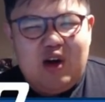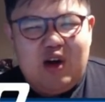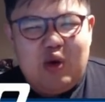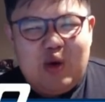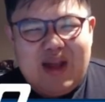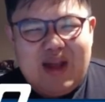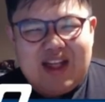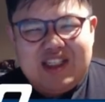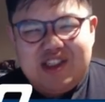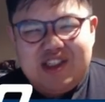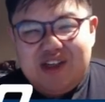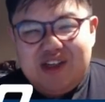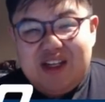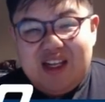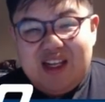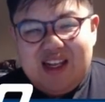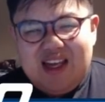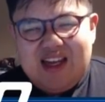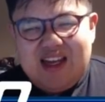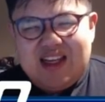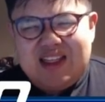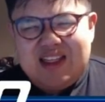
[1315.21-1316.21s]
I'll catch you again
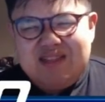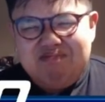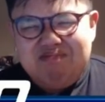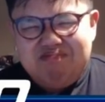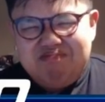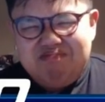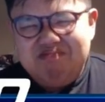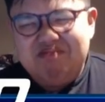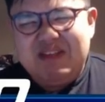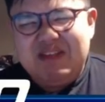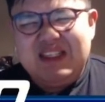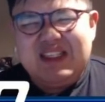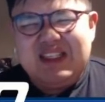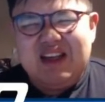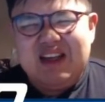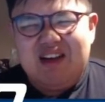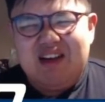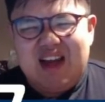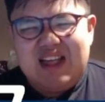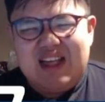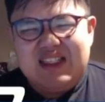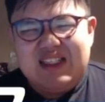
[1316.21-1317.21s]
later. Peace
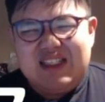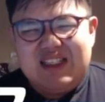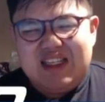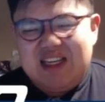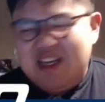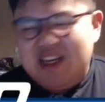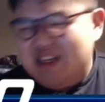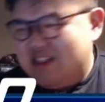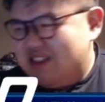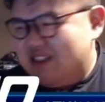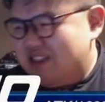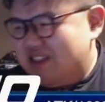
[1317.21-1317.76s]
out, guys. See ya.